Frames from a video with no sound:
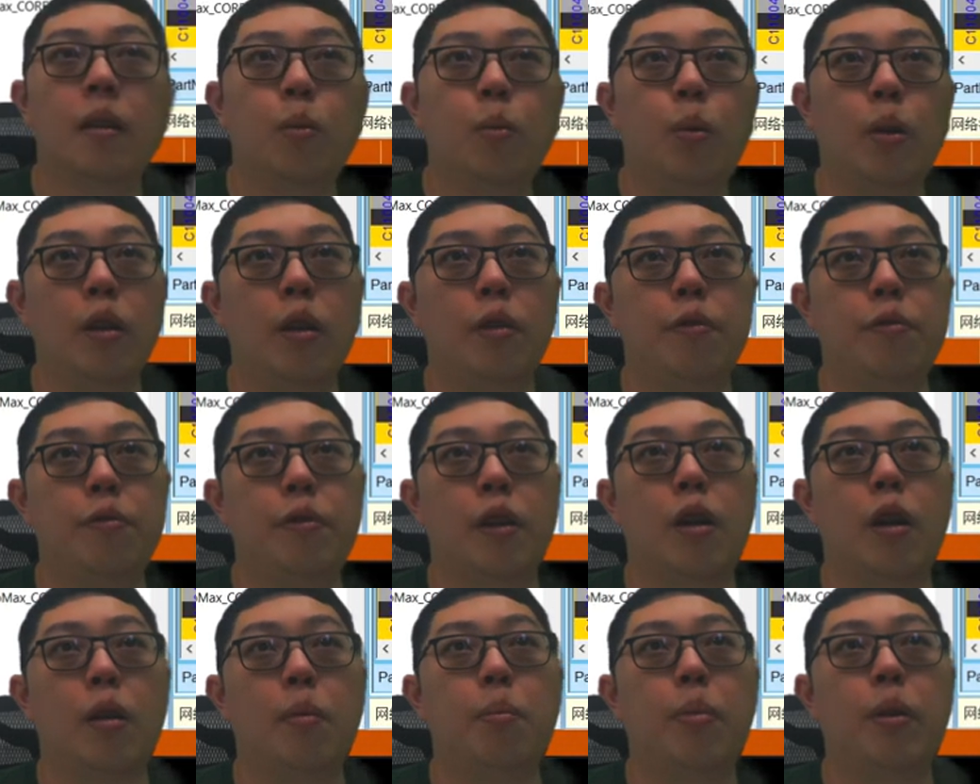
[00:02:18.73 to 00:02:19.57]
one of the
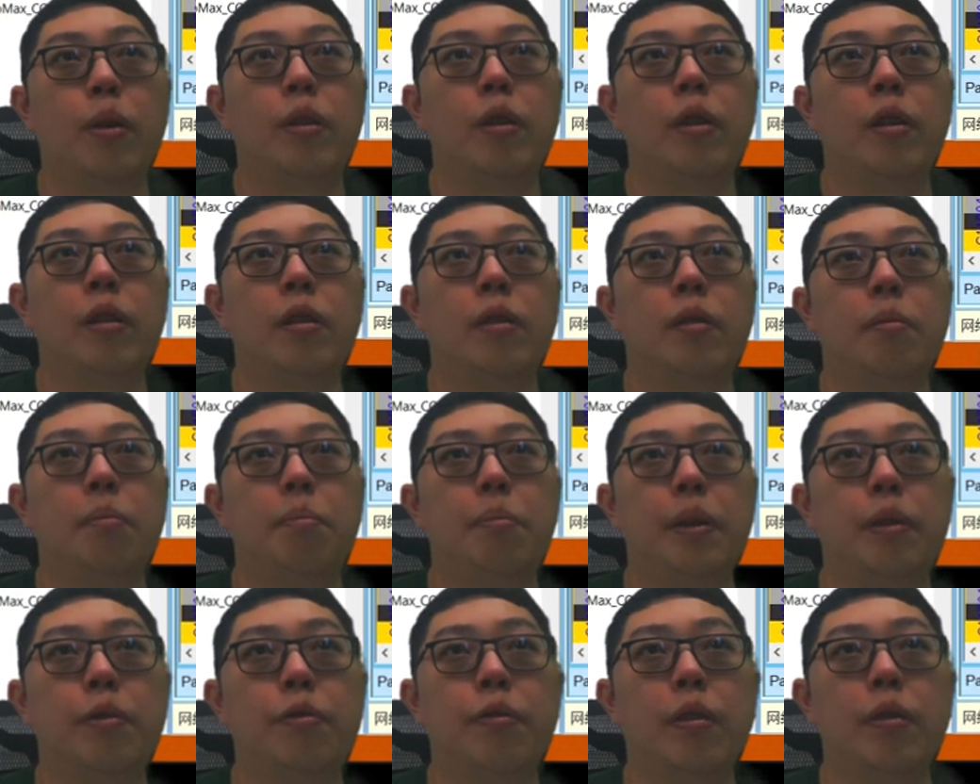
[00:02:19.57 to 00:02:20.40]
component
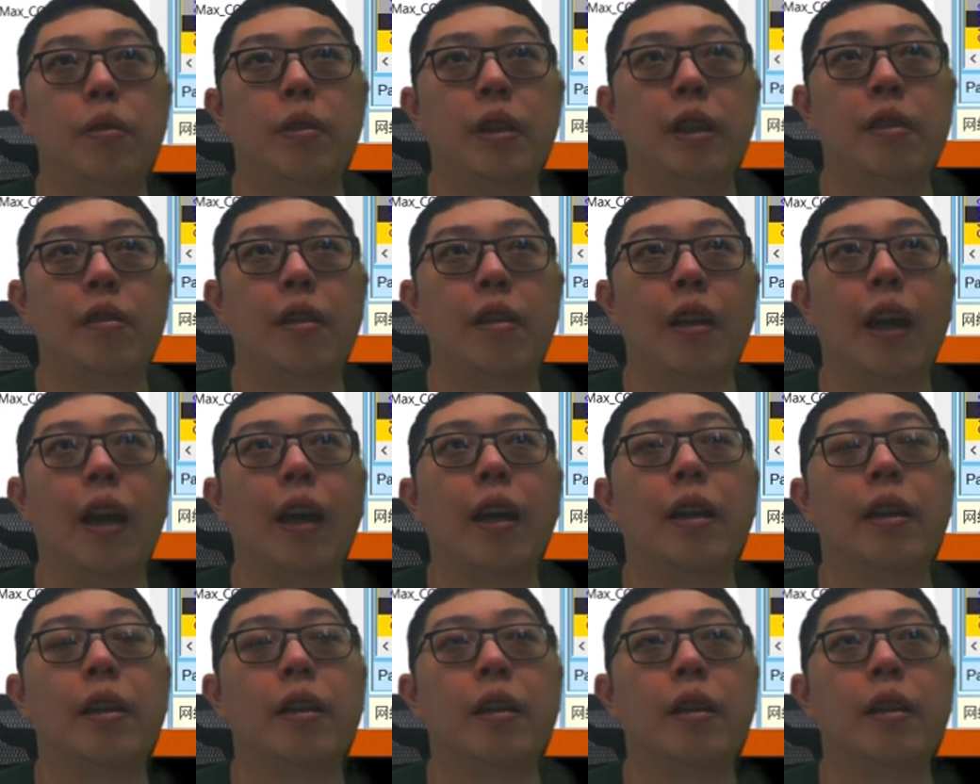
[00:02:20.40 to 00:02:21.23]
before this
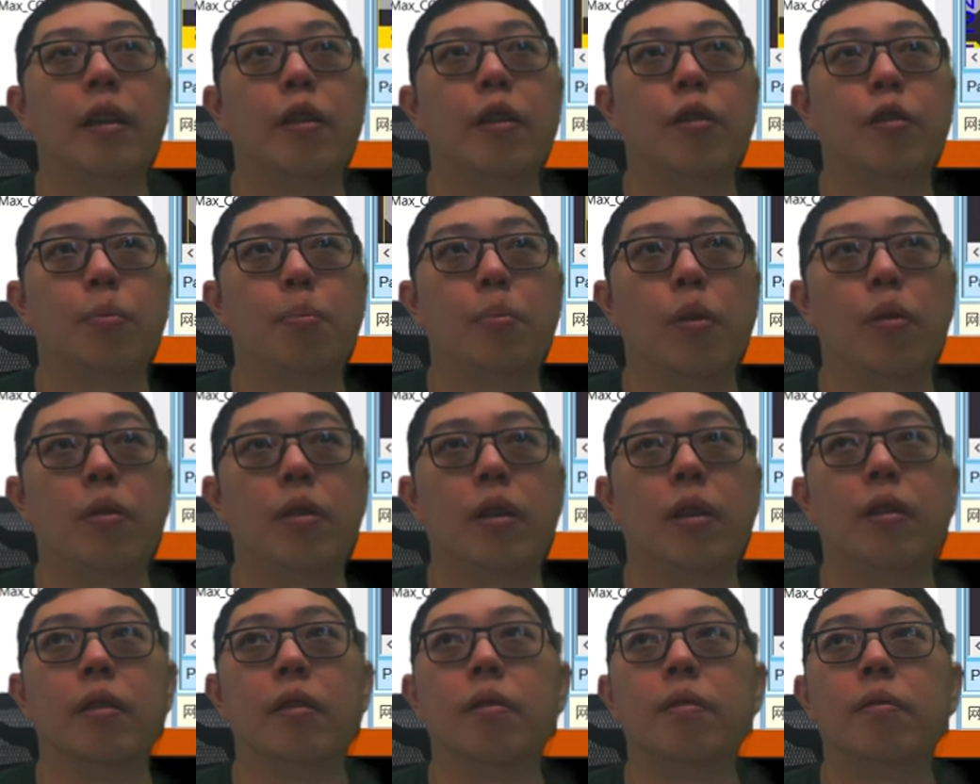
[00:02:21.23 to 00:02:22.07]
line is
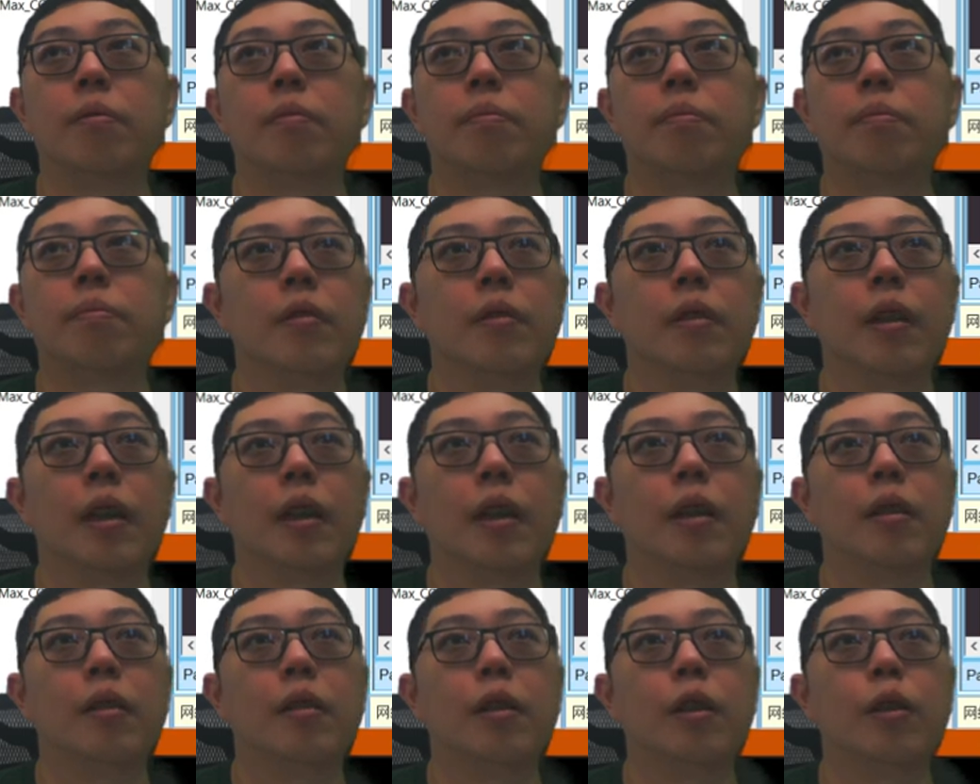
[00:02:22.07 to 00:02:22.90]
broken.
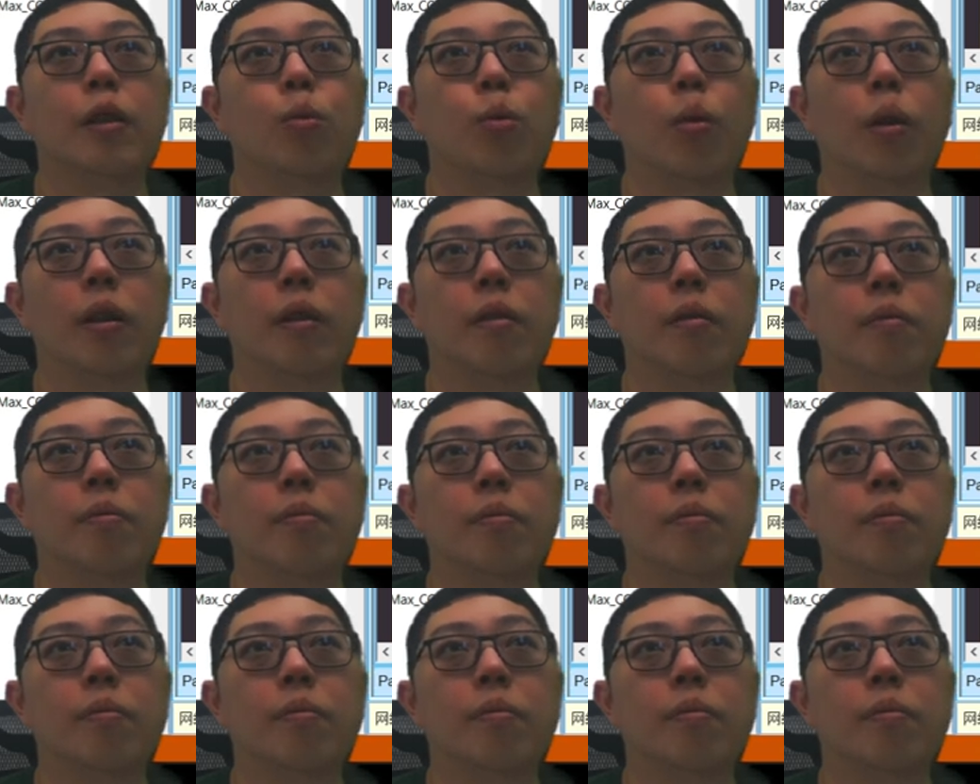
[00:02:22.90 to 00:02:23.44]
Okay, this one